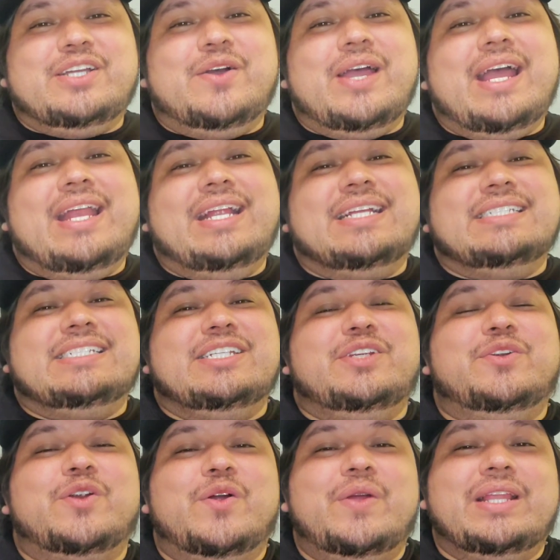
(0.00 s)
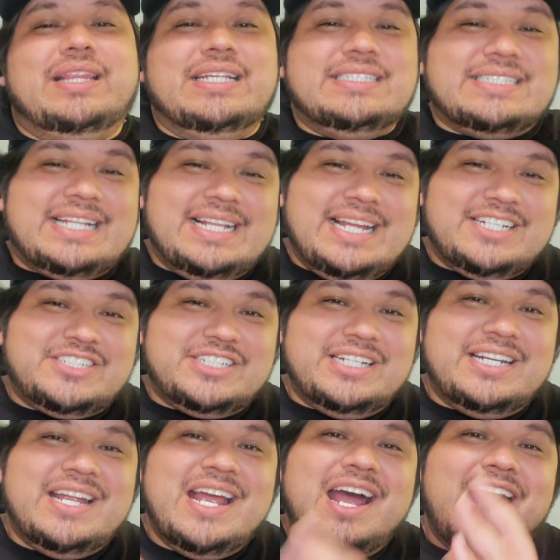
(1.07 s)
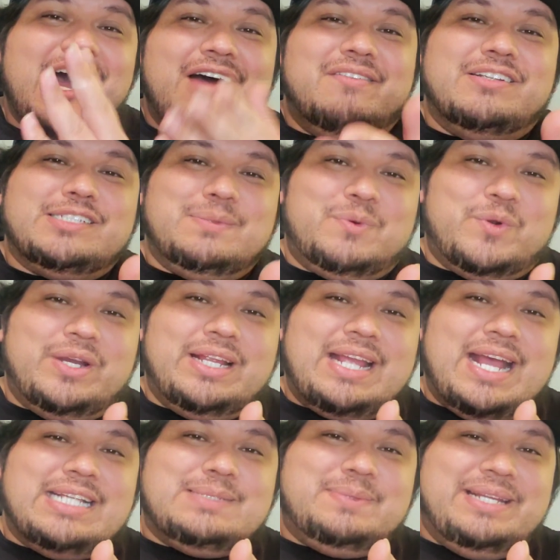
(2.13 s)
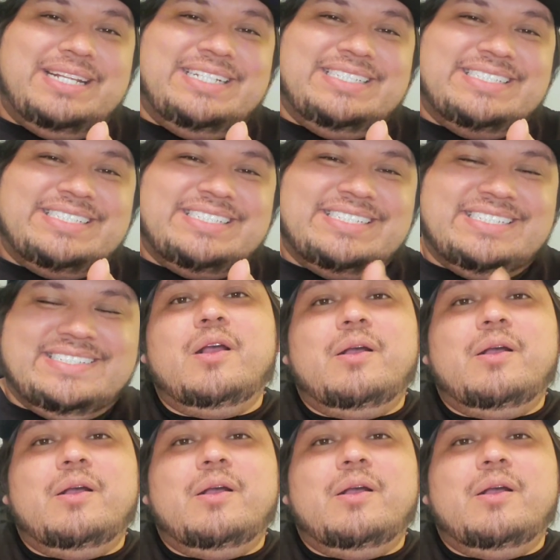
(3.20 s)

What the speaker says: go ahead and continue growing this collection of the supporting cast pins,